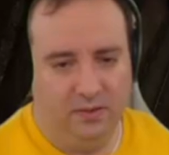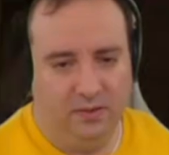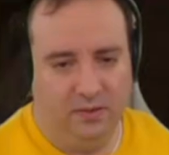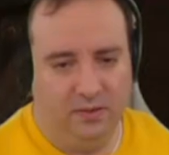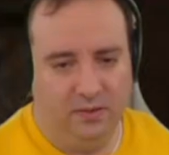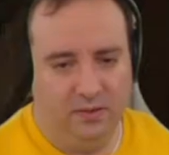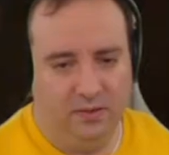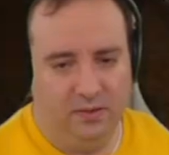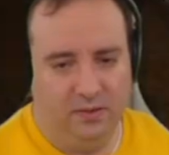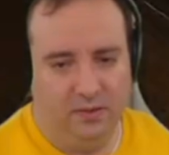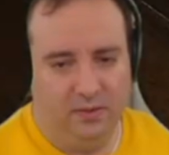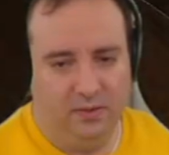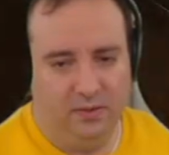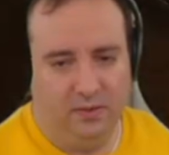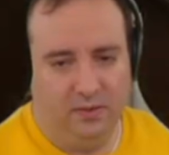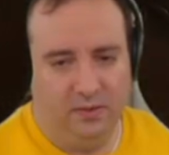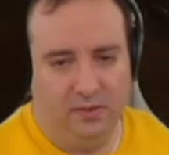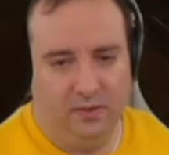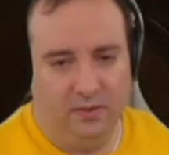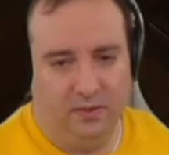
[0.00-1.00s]

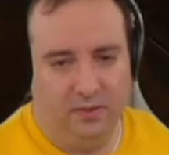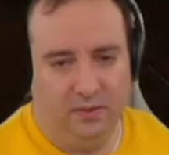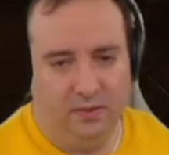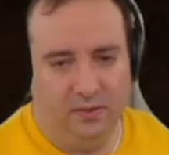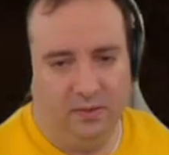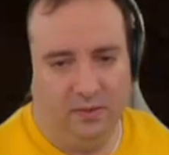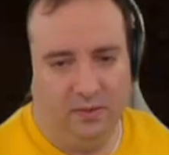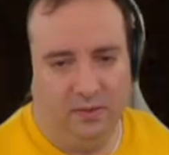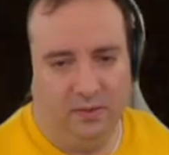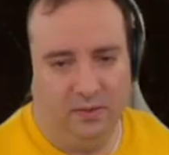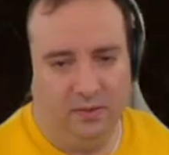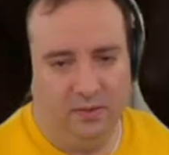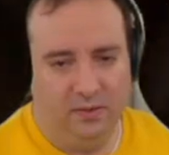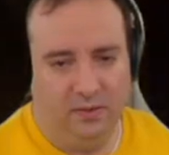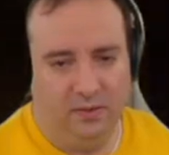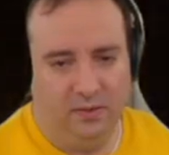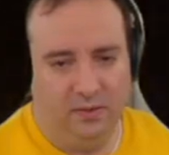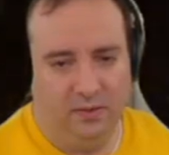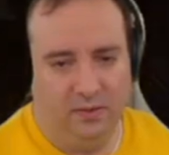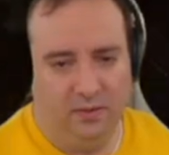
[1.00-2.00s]

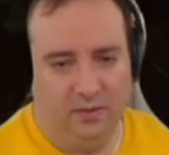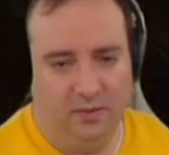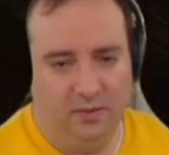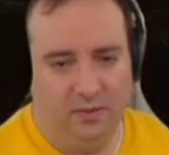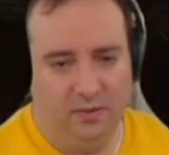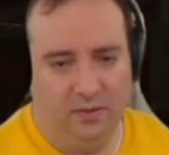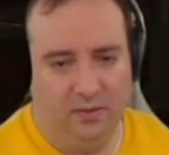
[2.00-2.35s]
[no speech]